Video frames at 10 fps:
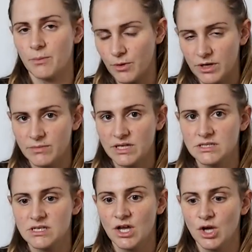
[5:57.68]

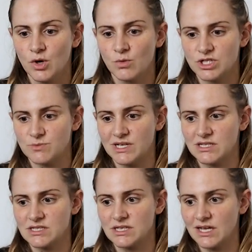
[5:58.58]
appointment, which
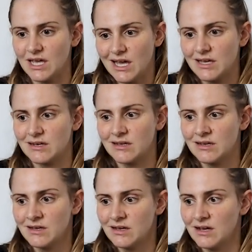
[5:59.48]
means, again,
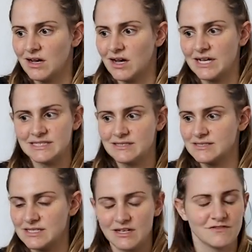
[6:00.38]
I
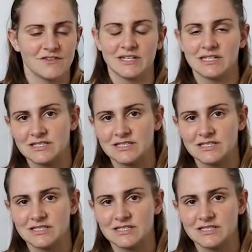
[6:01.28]
didn't find